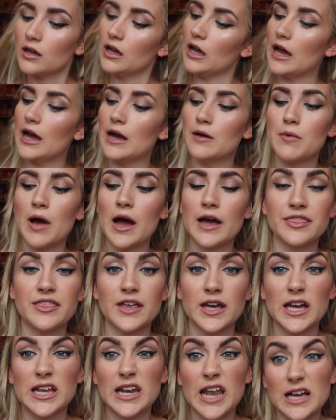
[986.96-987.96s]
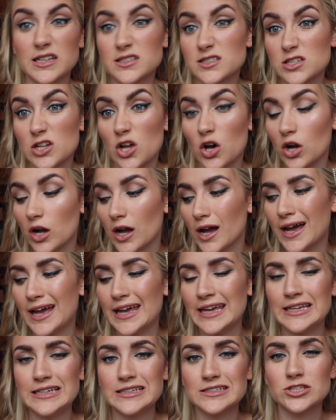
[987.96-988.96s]
I think it lasts longer.
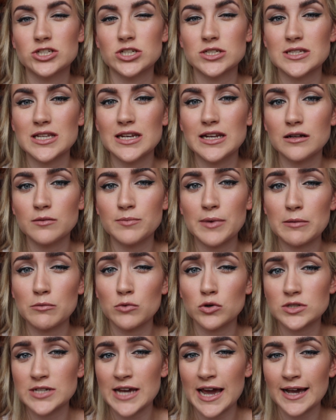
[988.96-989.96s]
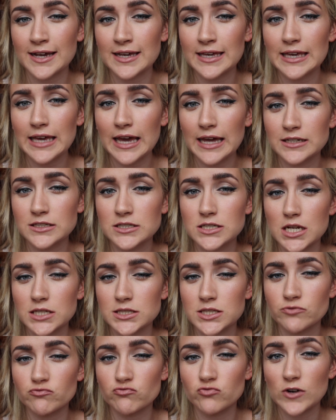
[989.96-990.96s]
It is just a little bit more tacky and
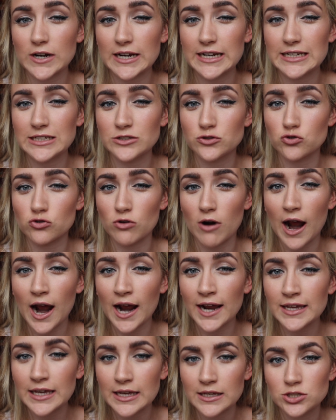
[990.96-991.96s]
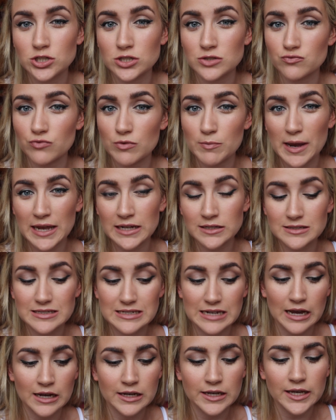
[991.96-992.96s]
doesn't really dry, it just remains
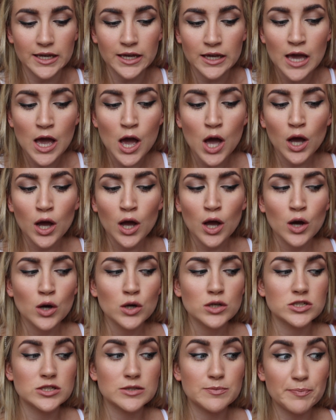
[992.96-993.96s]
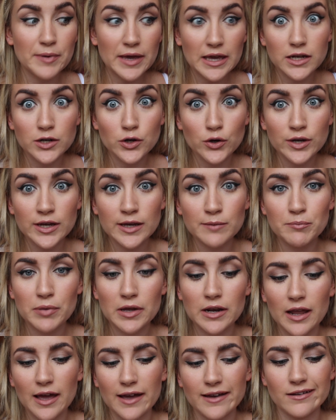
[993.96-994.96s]
tacky, which is a bit annoying,
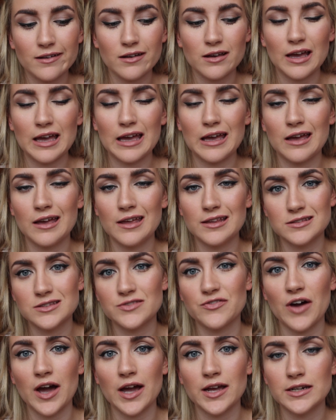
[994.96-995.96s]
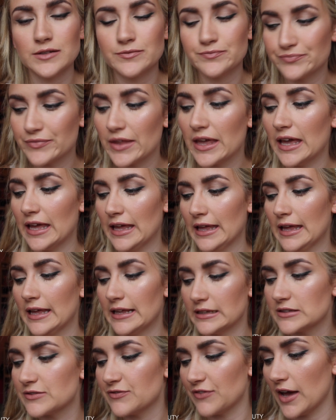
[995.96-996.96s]
but like, it's fine.
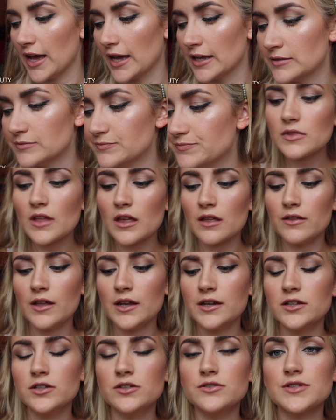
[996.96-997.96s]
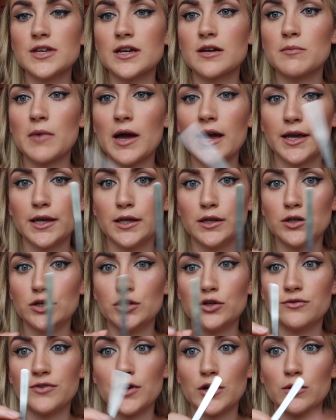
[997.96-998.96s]
It's fine. And then using my
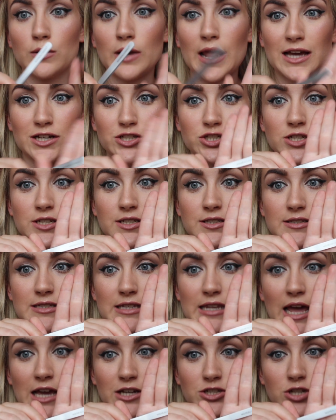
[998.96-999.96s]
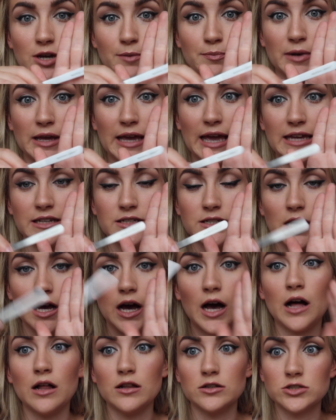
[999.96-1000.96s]
Nuvo Lashes lash
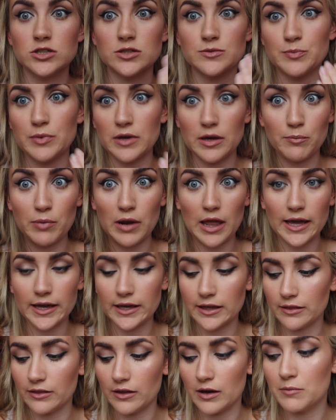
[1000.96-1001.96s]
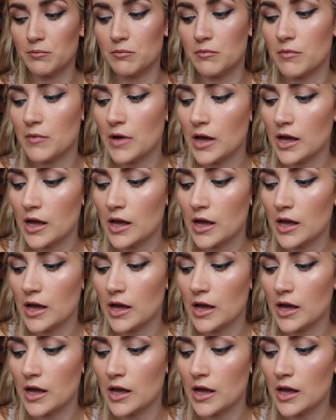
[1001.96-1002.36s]
applicator, I'll just be applying them.